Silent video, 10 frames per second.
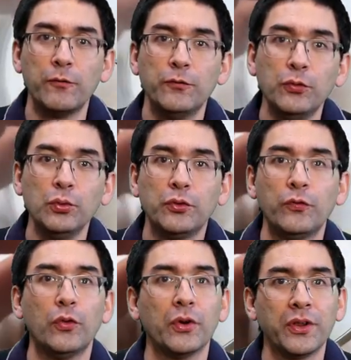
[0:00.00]
of food
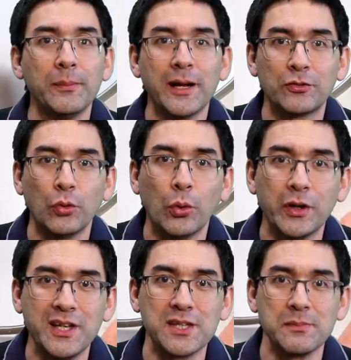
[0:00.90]
for the
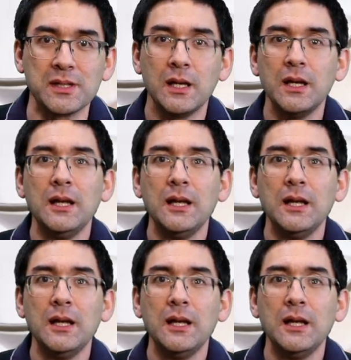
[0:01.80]
microorganisms.